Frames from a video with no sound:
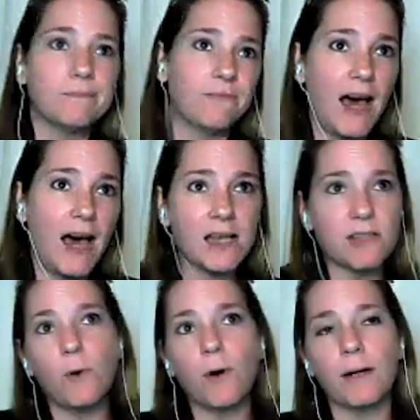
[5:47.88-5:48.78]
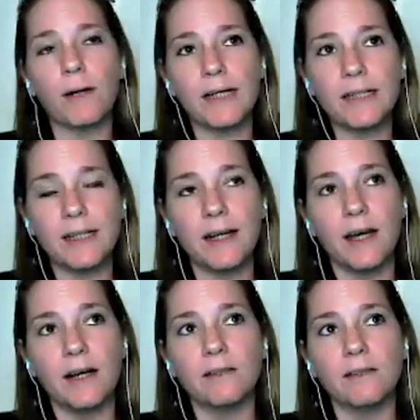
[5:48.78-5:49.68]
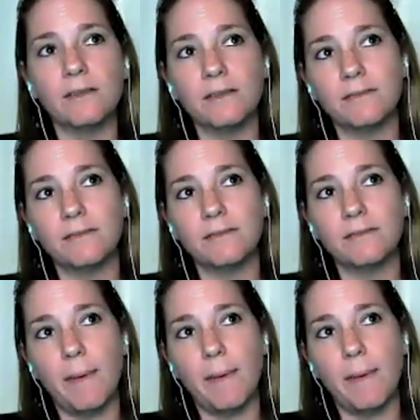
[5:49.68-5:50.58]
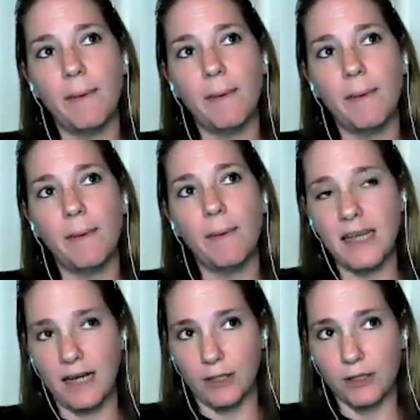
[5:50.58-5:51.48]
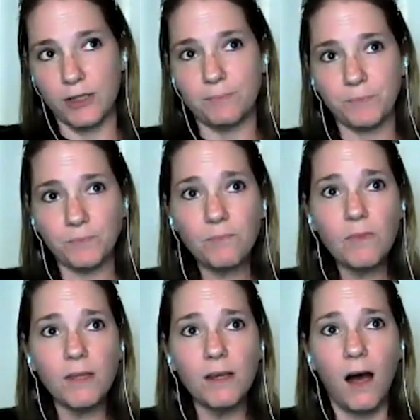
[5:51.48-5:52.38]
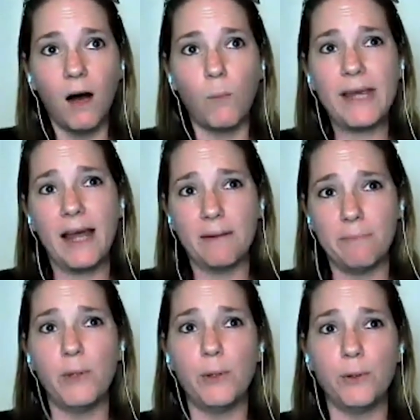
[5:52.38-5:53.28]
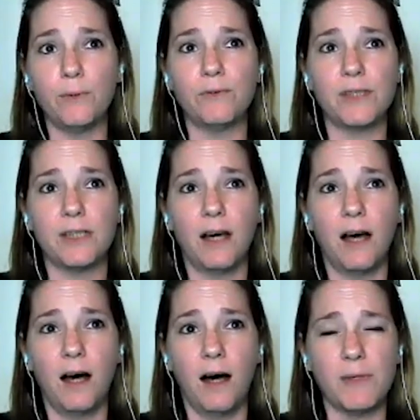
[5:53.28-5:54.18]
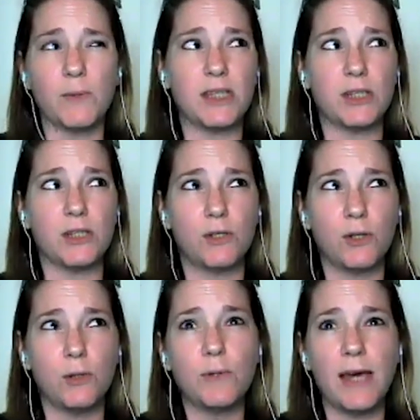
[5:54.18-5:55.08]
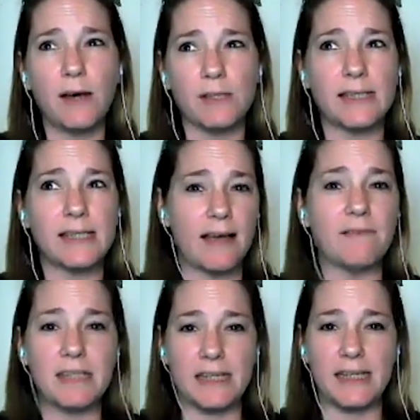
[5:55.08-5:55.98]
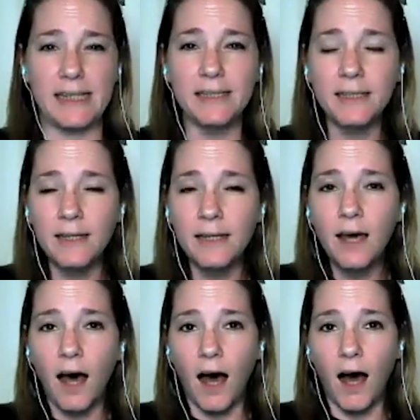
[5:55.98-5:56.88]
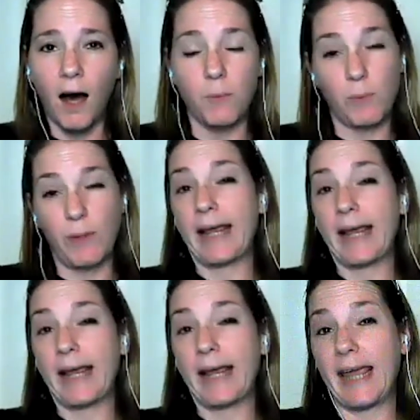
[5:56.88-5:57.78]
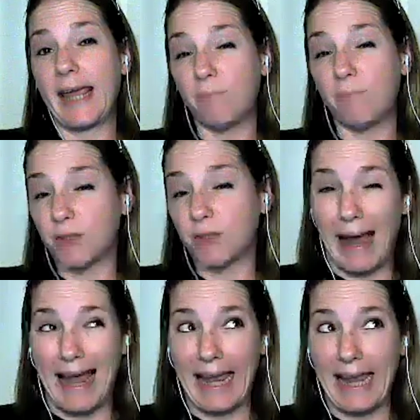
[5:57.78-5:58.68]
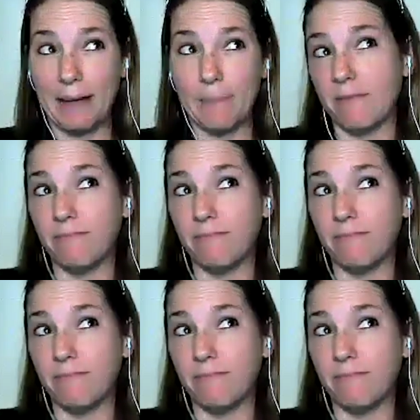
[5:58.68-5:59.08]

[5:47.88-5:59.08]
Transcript: fast forward, you know, about seventeen years, uh, we had moved. Um, this was in two thousand seventeen, um, was when I gave birth to my, my,